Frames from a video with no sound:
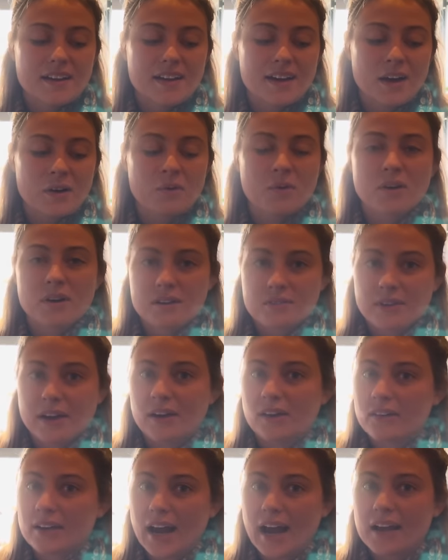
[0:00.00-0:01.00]
I wore a
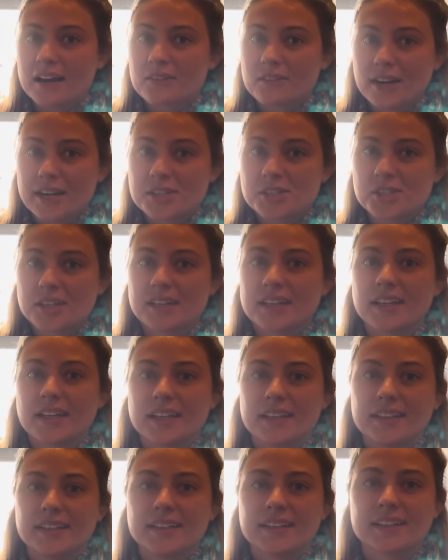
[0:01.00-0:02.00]
veil in adoration,
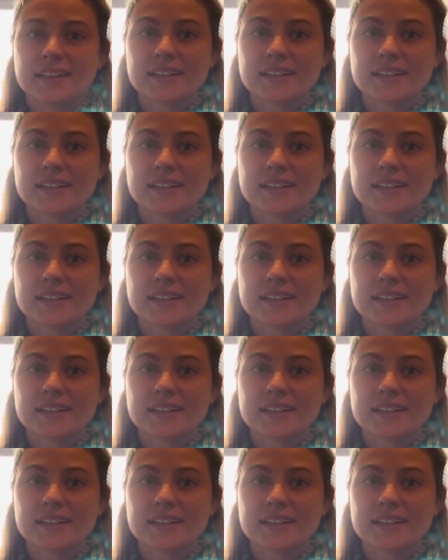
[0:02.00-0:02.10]
and